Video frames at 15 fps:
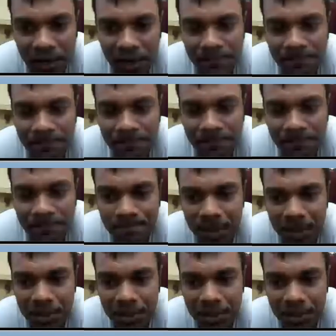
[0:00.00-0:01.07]
Yeah,
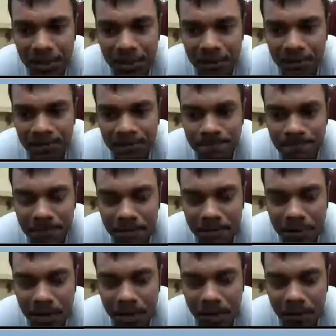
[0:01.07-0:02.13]
the thing with Google is
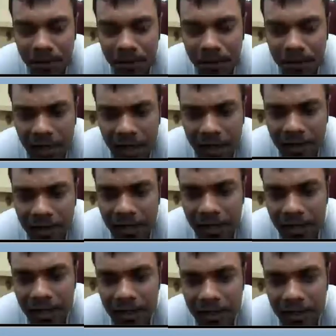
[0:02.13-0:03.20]
that Google has a, a
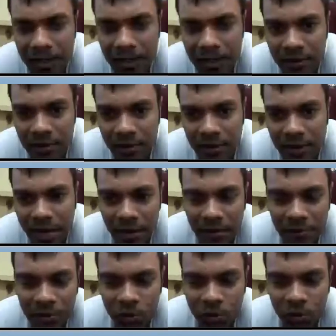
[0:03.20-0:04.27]
range of, of,
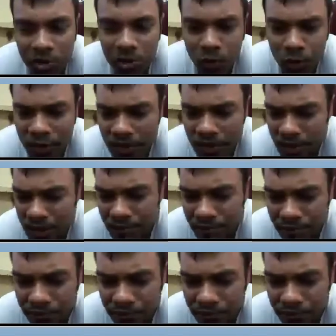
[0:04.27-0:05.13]
yeah, platforms. Eh?